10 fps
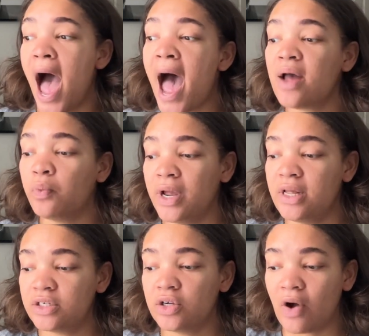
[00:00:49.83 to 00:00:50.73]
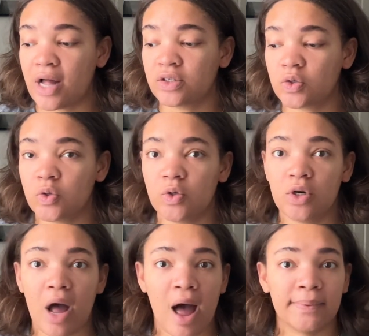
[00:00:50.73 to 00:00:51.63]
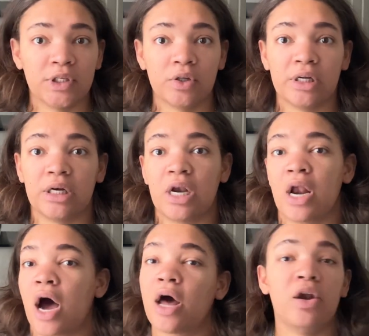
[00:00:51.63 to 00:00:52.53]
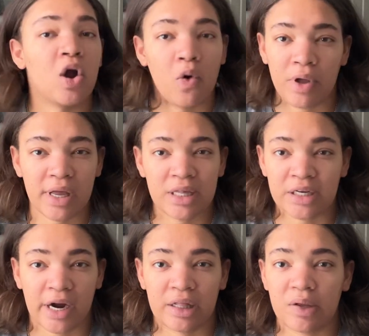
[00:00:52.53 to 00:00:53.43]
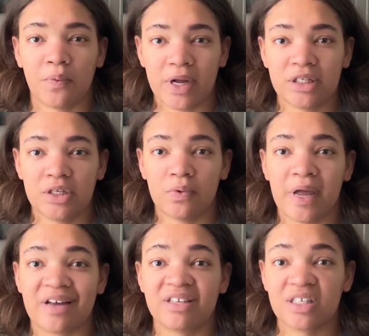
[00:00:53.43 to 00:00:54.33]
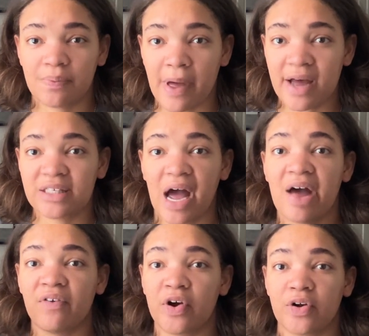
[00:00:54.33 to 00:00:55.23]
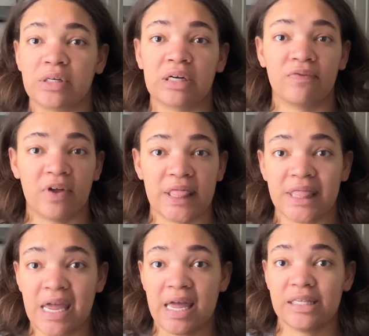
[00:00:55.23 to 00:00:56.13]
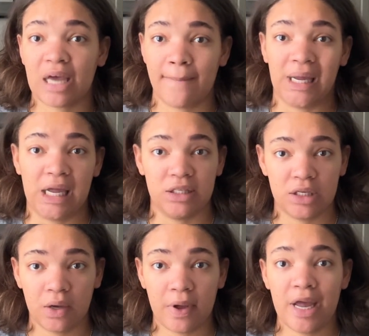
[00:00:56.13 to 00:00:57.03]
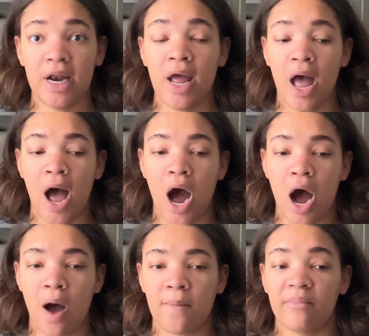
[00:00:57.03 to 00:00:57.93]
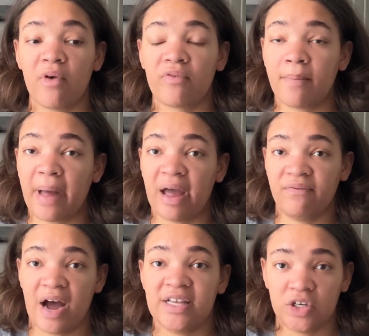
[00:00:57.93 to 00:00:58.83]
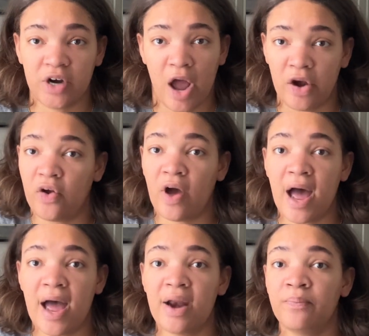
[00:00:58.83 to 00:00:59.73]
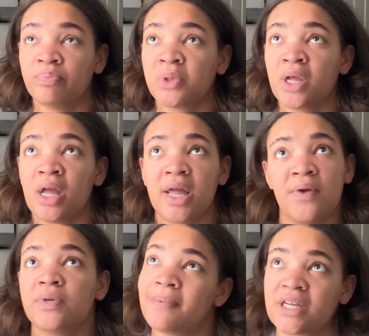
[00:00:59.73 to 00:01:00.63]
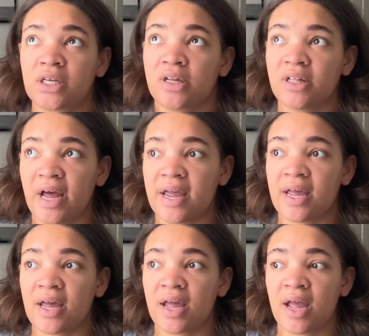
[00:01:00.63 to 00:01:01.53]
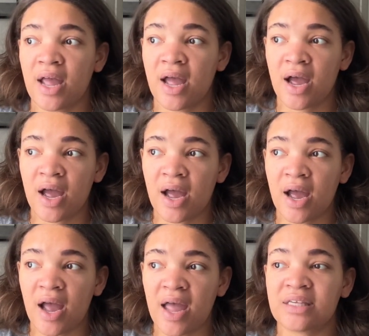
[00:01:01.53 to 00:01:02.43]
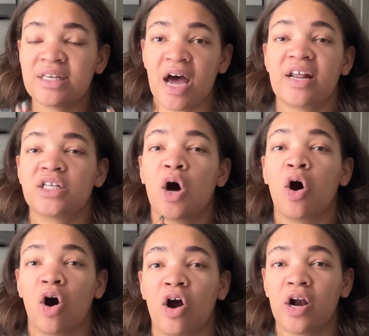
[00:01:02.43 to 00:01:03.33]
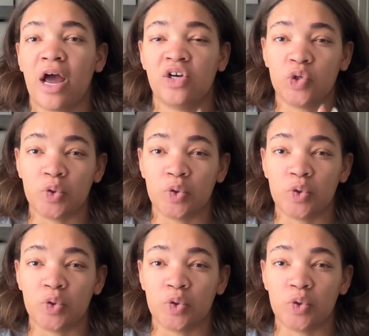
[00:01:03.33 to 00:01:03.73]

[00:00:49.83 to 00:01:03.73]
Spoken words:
I went into grad school absolutely not knowing entirely what to expect. I've heard different things coming into it from my advisor in undergrad. He was basically like, it's not as hard as you